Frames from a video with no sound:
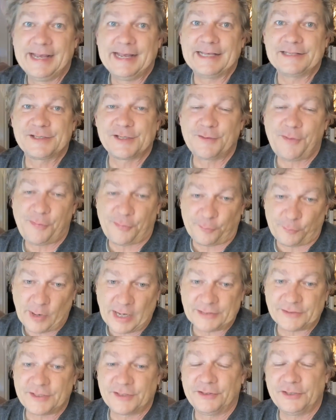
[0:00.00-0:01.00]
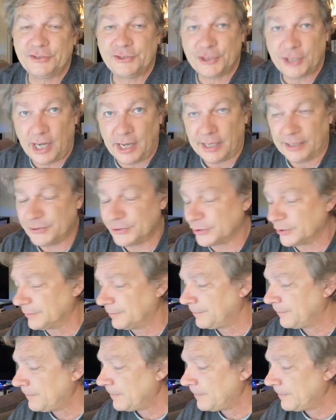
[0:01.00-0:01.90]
It's a threat to the judge.